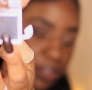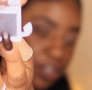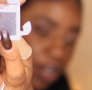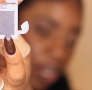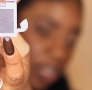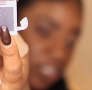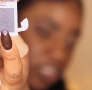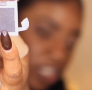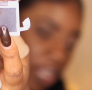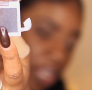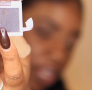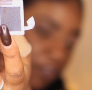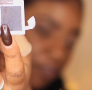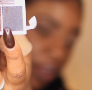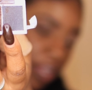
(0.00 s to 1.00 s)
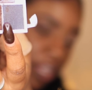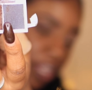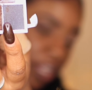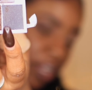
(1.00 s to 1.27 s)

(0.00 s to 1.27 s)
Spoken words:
dark shade right